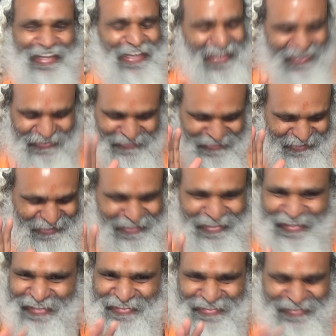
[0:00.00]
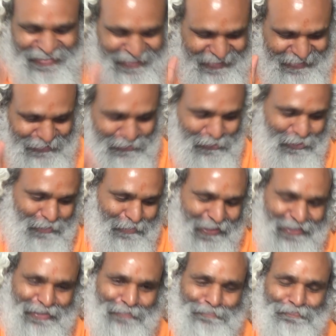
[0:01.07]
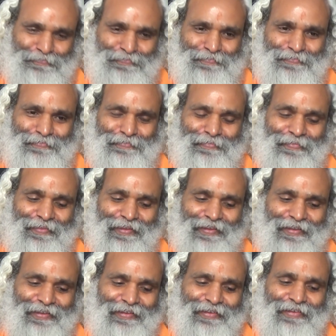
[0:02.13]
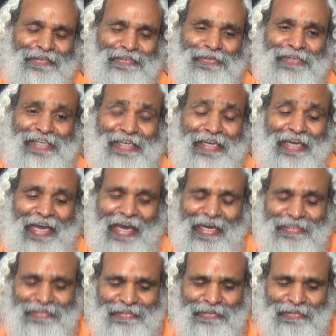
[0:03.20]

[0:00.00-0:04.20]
However, let us not get into too much. So he asked